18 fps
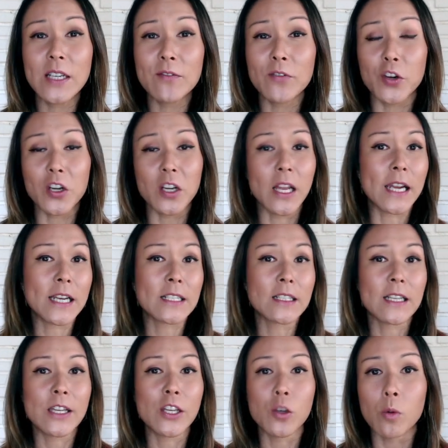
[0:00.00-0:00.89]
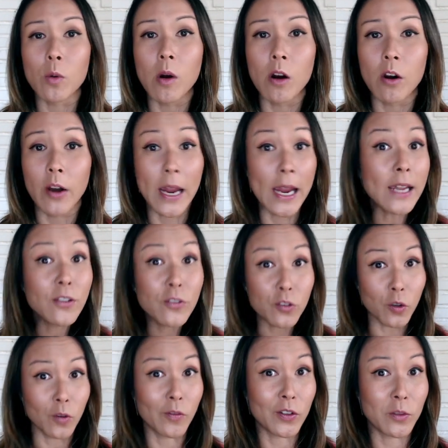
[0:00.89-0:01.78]
very likely you are a
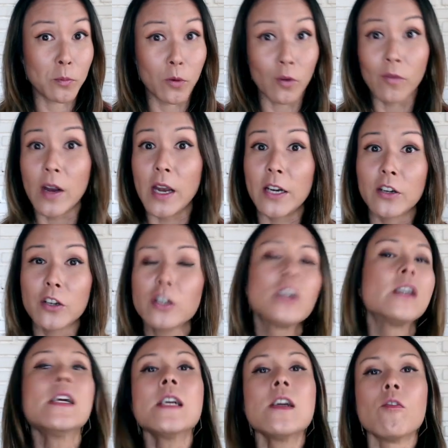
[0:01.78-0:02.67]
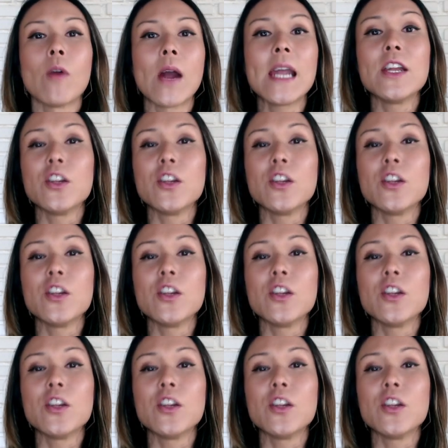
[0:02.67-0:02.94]
service provider, right?